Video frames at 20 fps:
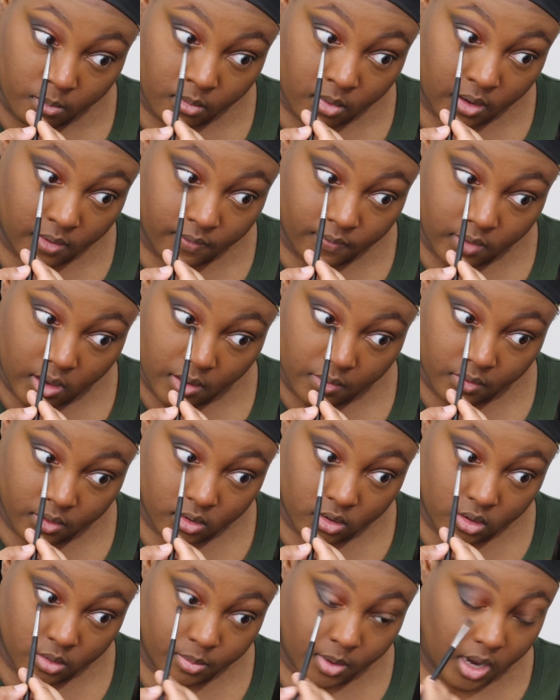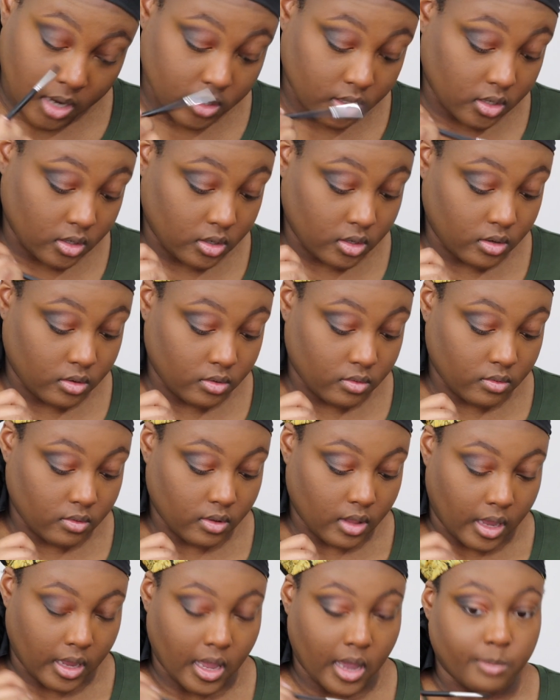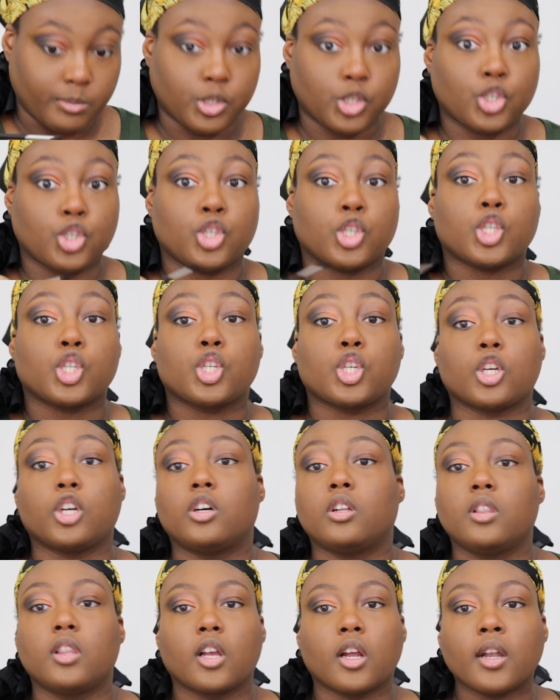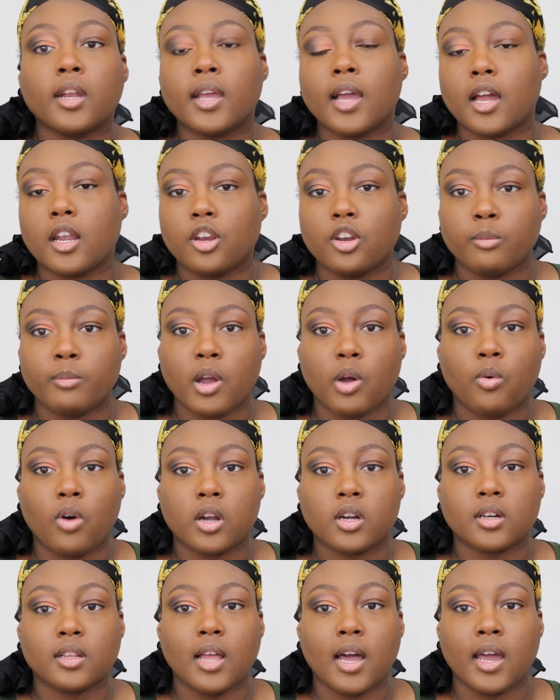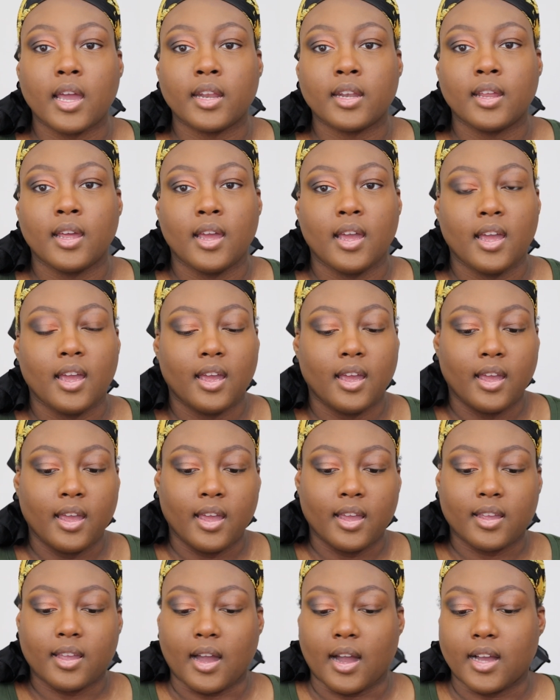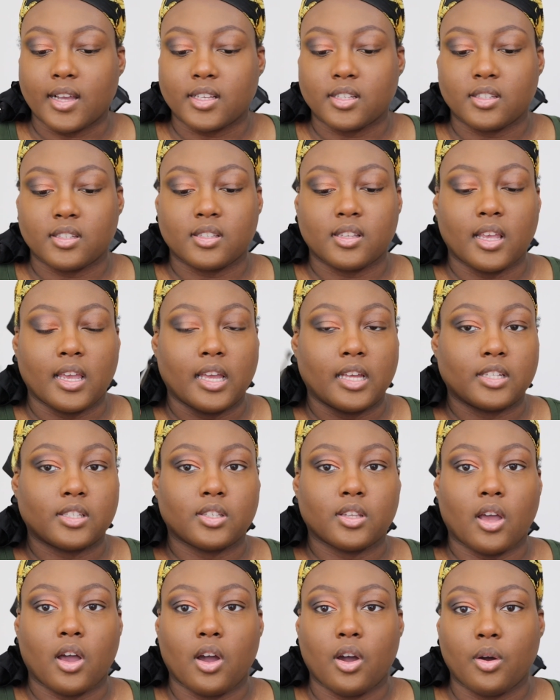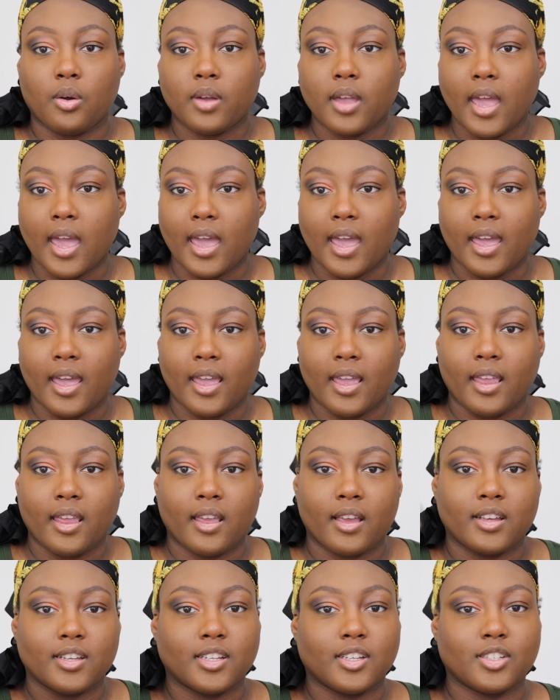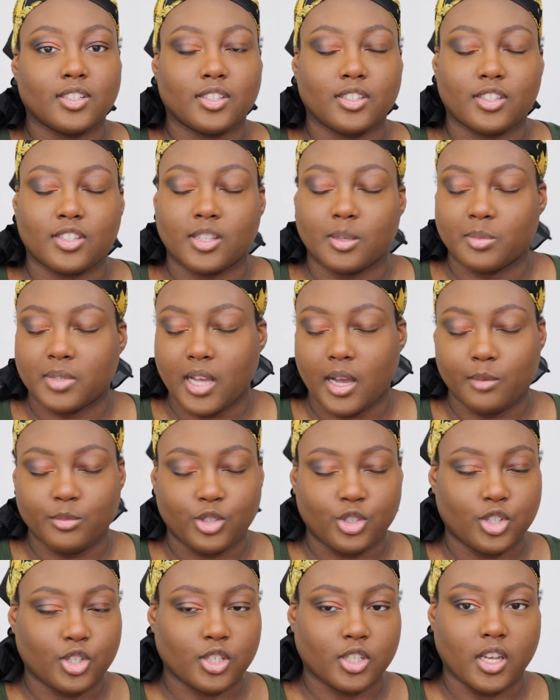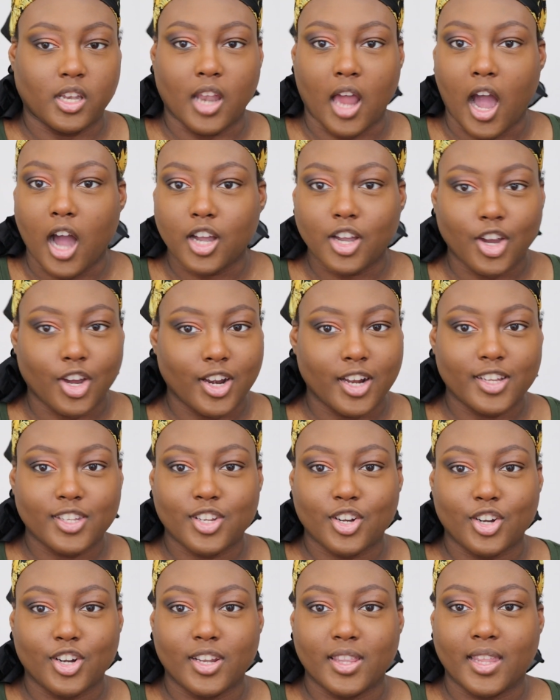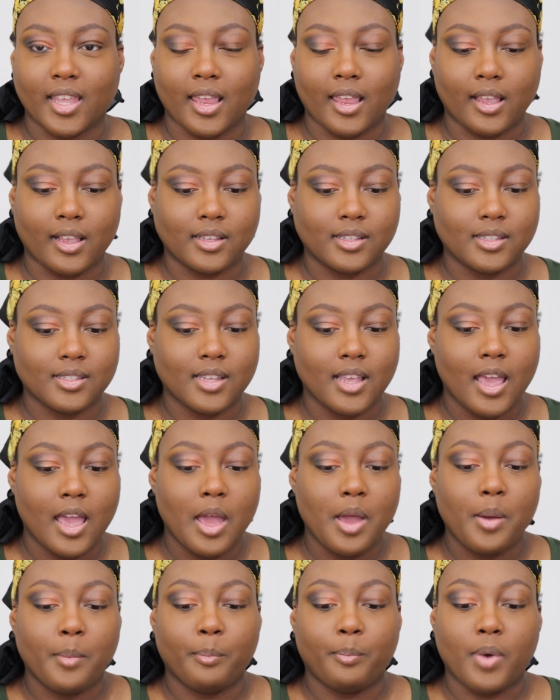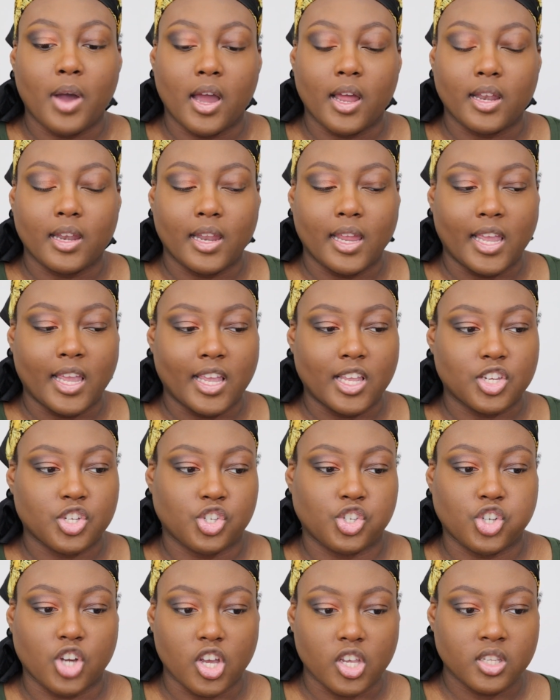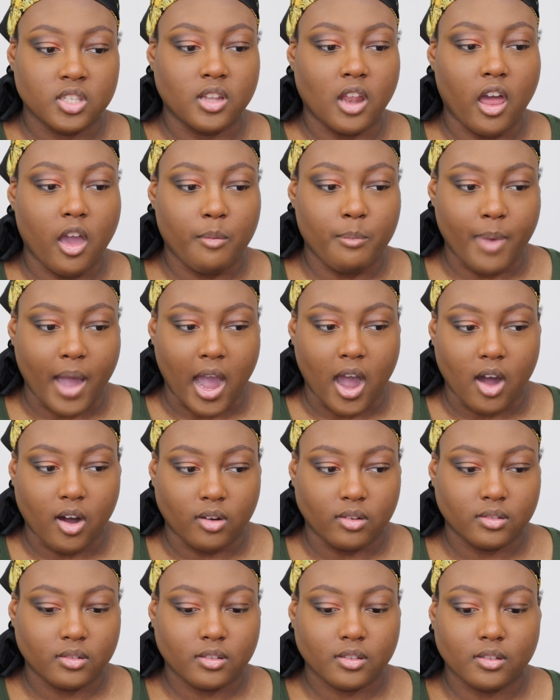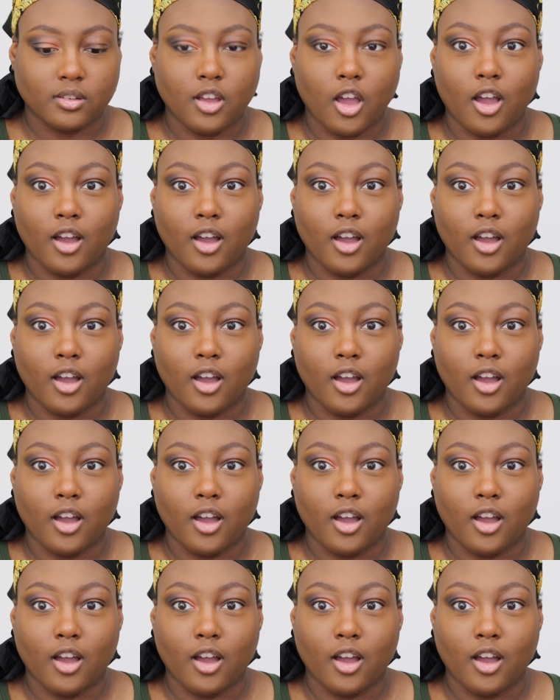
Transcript: my favorite spot to do. Like, I'm still learning how to do my waterline. Guys, it's okay. Sometimes you're just not good at certain things, but it's just about,